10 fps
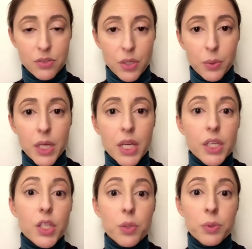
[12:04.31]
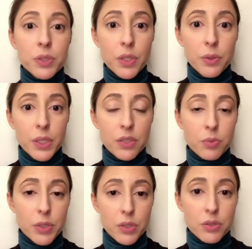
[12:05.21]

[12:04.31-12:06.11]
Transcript: So you will notice when you